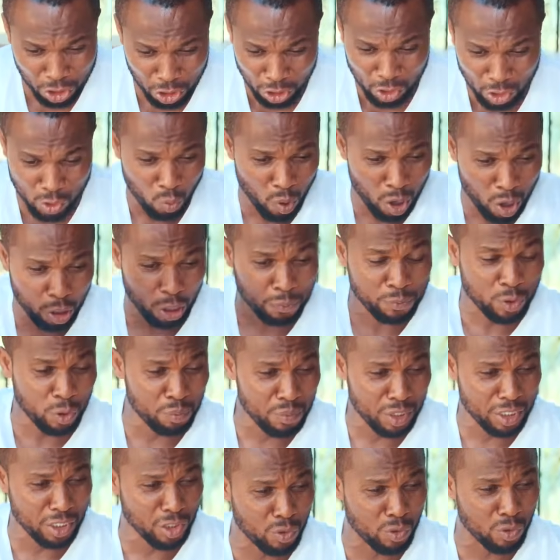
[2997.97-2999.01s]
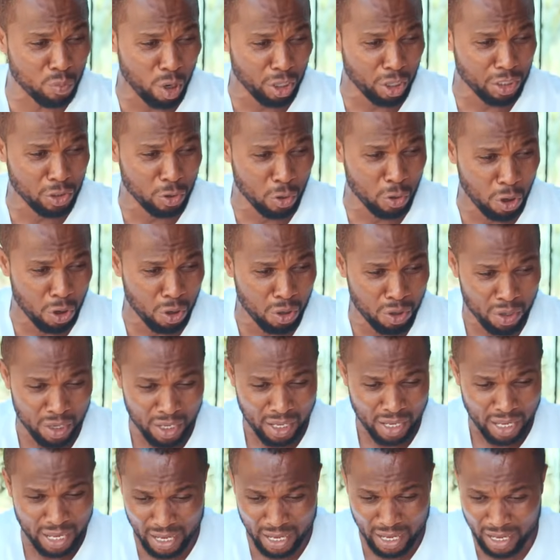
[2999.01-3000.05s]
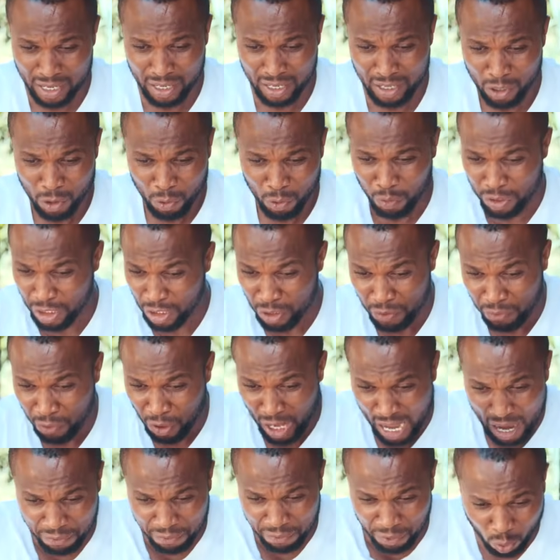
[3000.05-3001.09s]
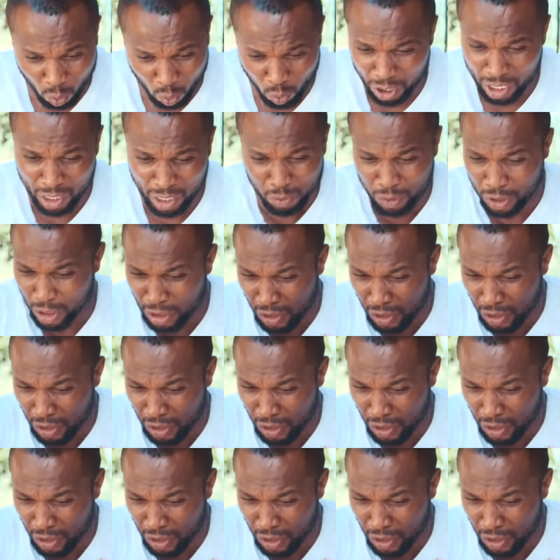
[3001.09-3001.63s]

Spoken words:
She just woke up to me this morning, you know. Eh? We didn't even have a quarrel.